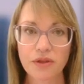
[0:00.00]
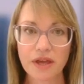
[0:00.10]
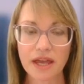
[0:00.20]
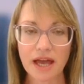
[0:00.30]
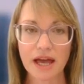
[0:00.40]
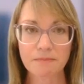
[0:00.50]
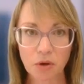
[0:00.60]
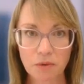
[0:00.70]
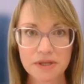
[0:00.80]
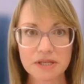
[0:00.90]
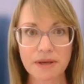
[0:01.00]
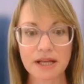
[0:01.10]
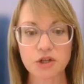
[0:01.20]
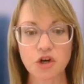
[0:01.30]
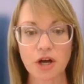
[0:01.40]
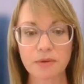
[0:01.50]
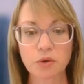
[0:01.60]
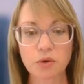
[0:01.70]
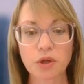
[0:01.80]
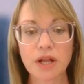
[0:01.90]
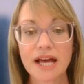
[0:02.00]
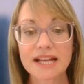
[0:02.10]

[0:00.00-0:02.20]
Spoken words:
the Employment Appeal Tribunal